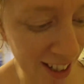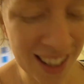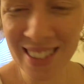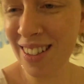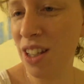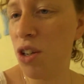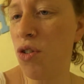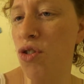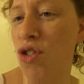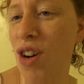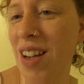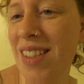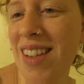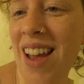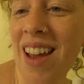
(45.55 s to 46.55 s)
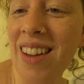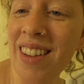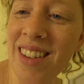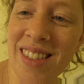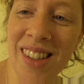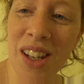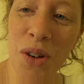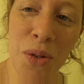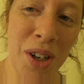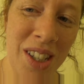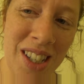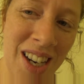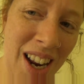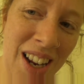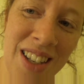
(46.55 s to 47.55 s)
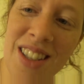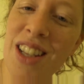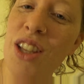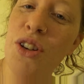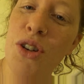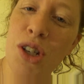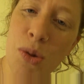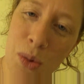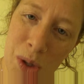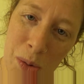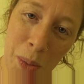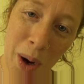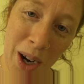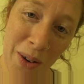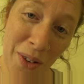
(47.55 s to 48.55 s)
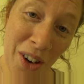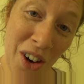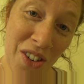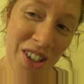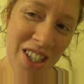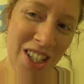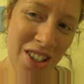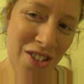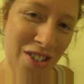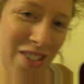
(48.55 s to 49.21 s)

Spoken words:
at this cute dress that Ellie is gonna wear tonight to the Christmas party we're going to.